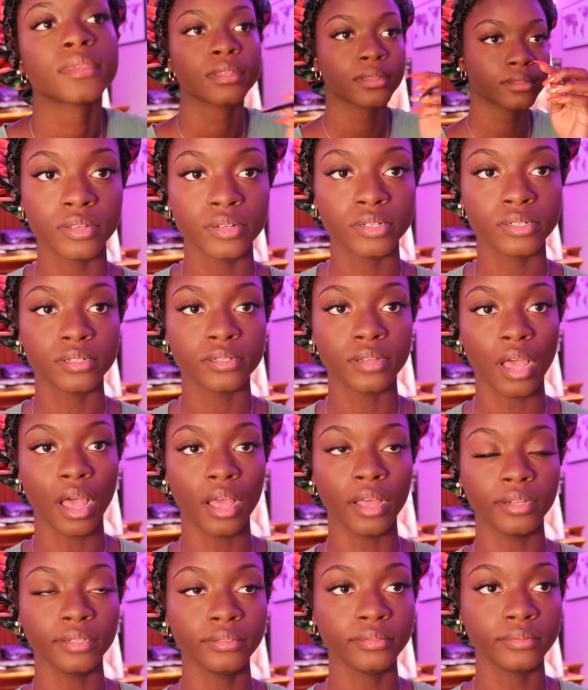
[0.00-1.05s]
they're
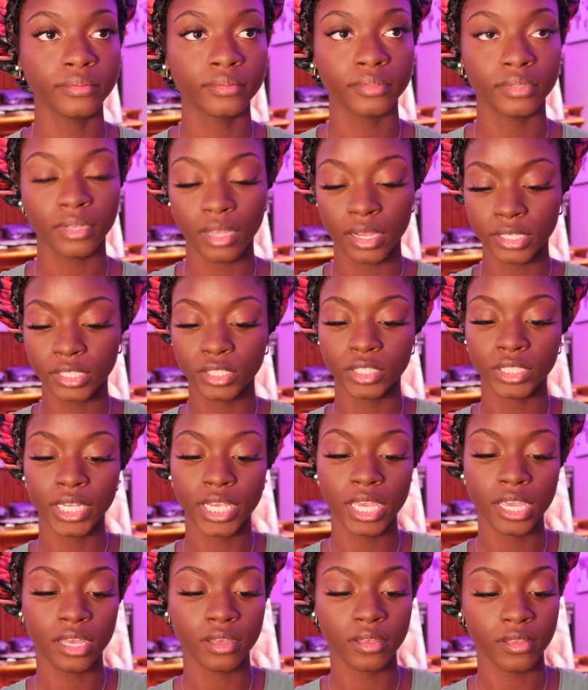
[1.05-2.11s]
done. I just
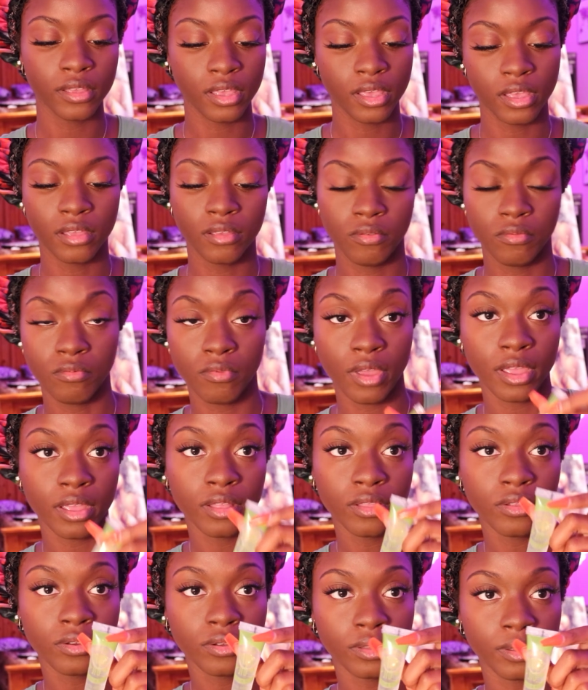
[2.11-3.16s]
take
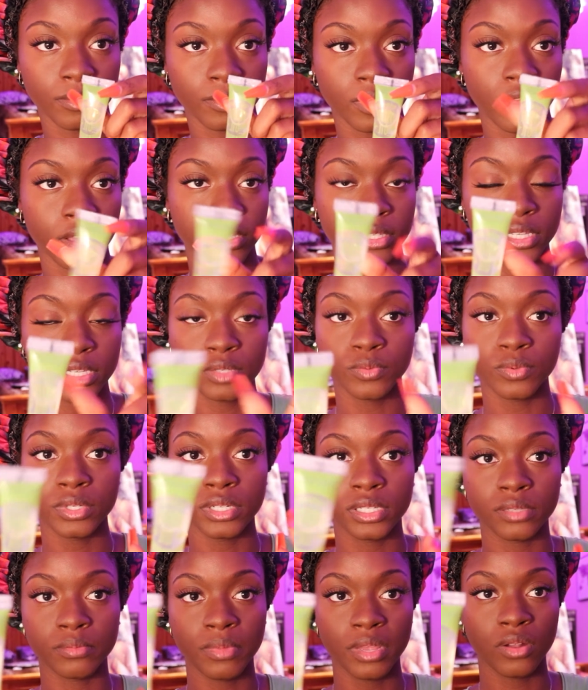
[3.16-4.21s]
regular lip gloss. This one
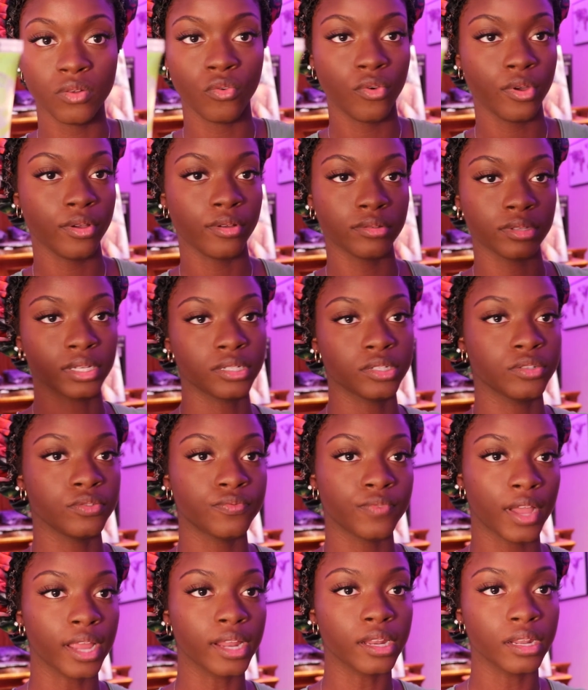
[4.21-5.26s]
is mint oil that you
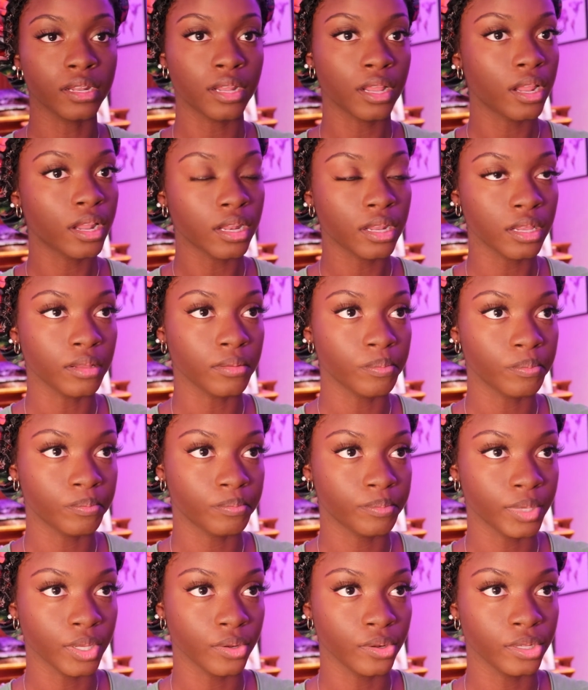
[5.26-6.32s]
find in any
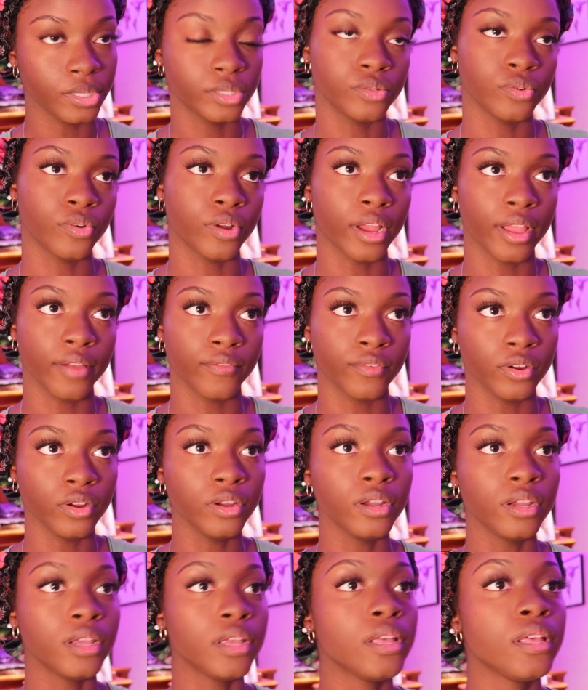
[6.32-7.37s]
beauty store ever,
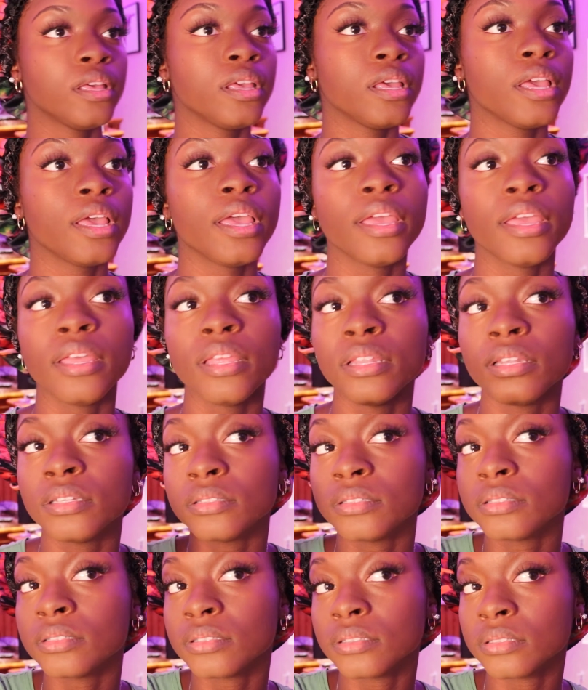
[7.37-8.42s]
and